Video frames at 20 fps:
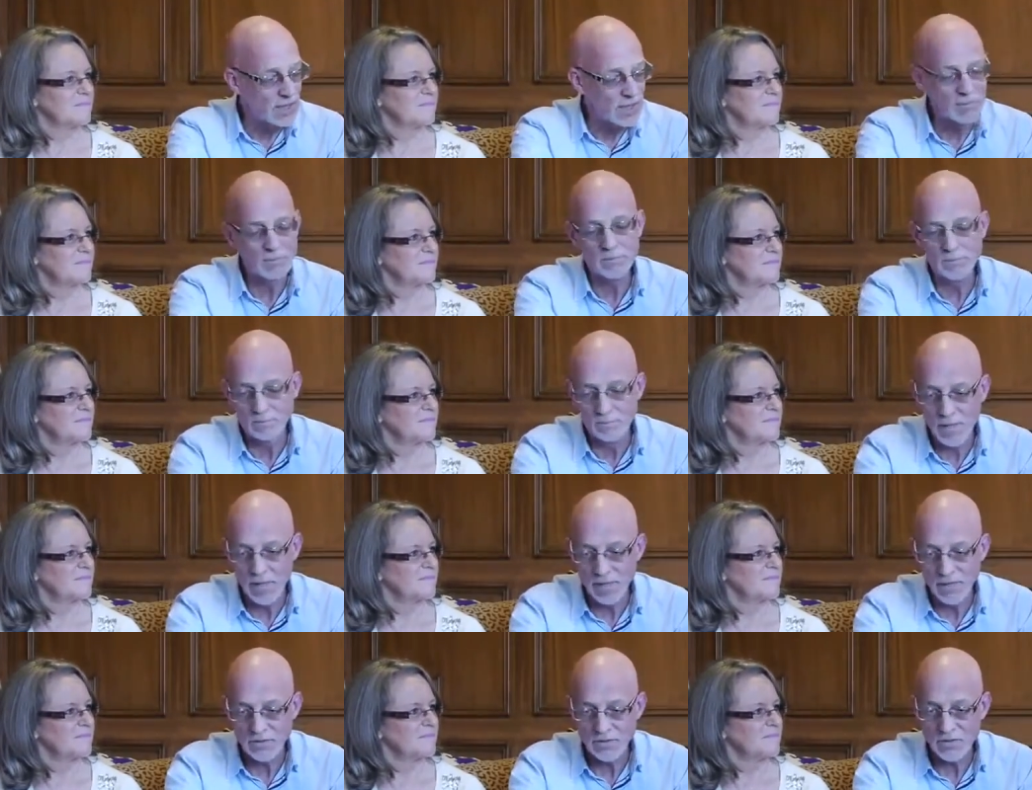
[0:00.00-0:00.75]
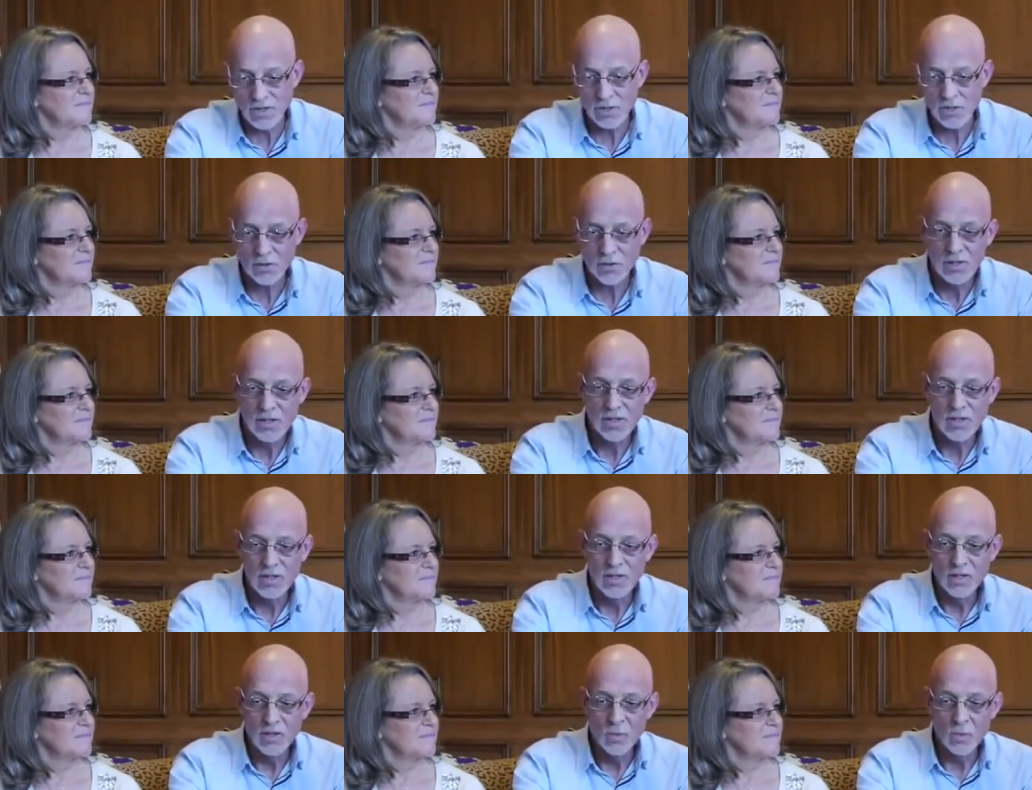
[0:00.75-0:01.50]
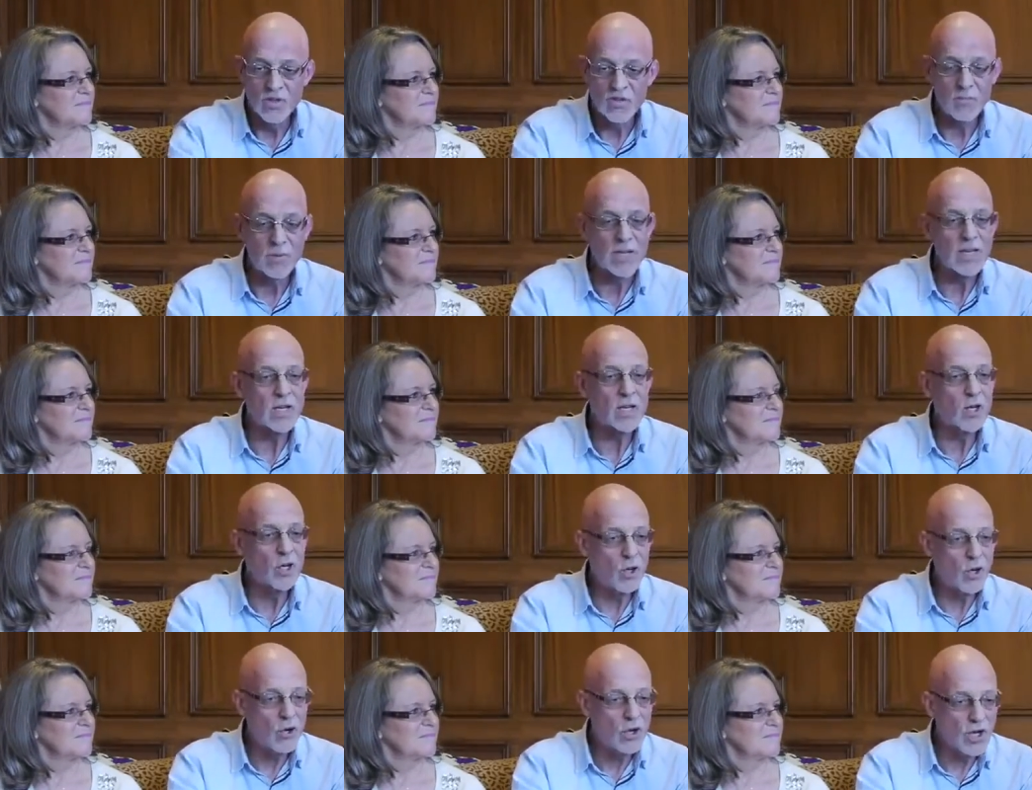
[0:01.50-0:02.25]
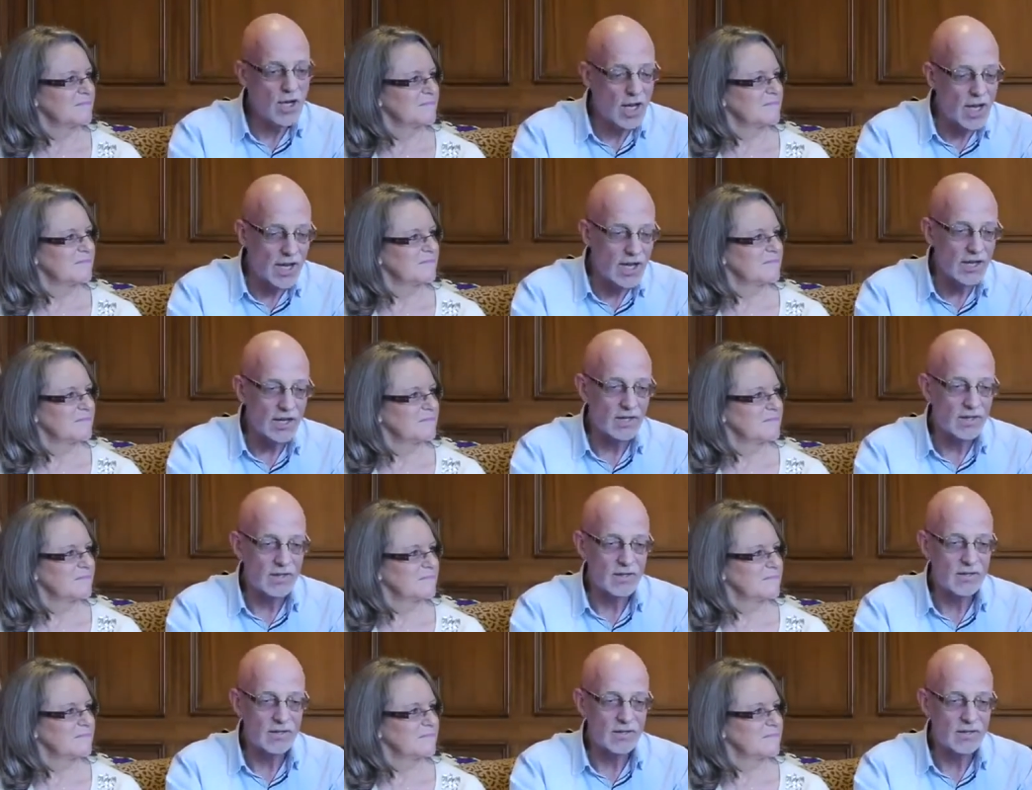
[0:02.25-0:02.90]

Speaker 1: Um, and so we've been looking